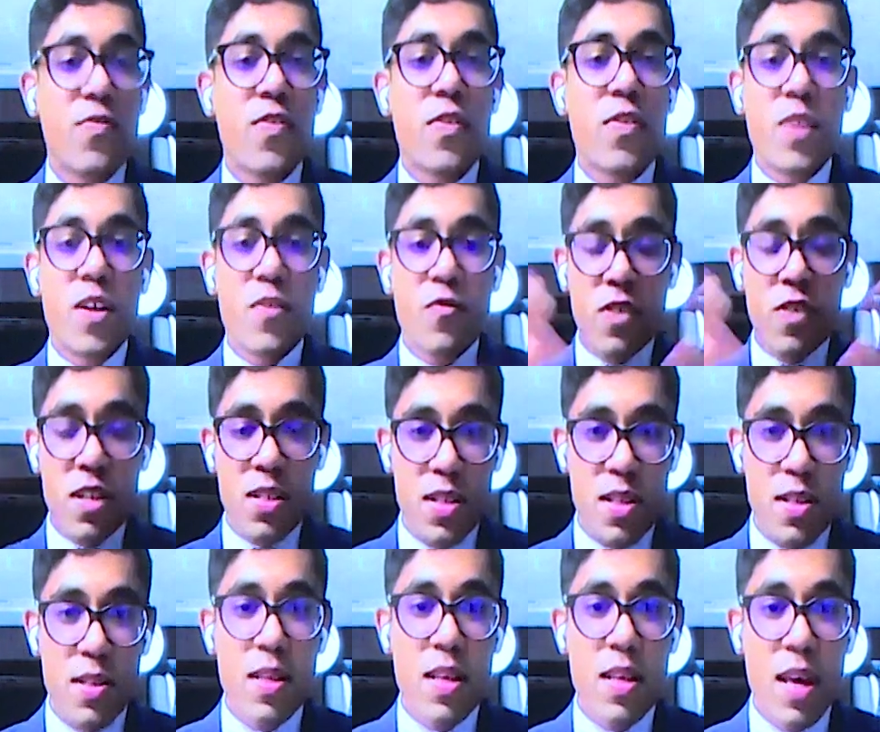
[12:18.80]
preferences
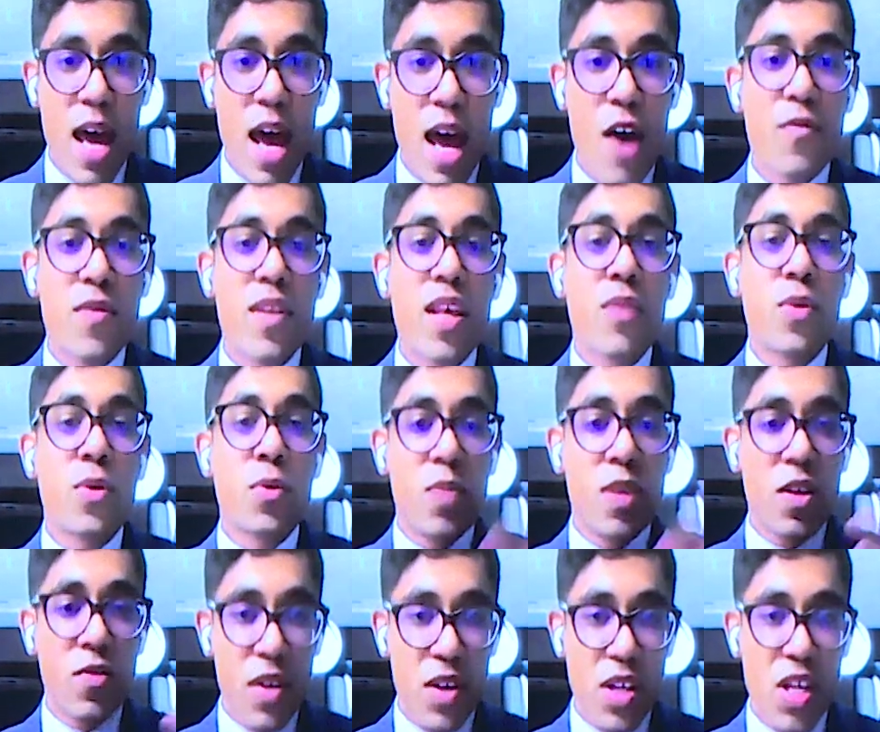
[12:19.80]
they have, they would be very
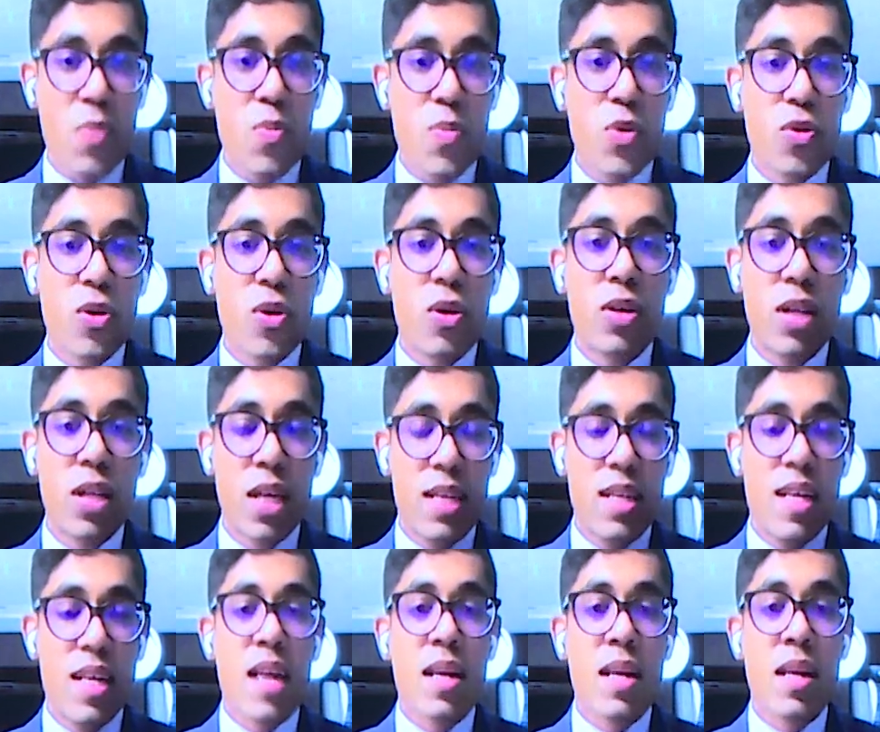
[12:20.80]
happy to go ahead and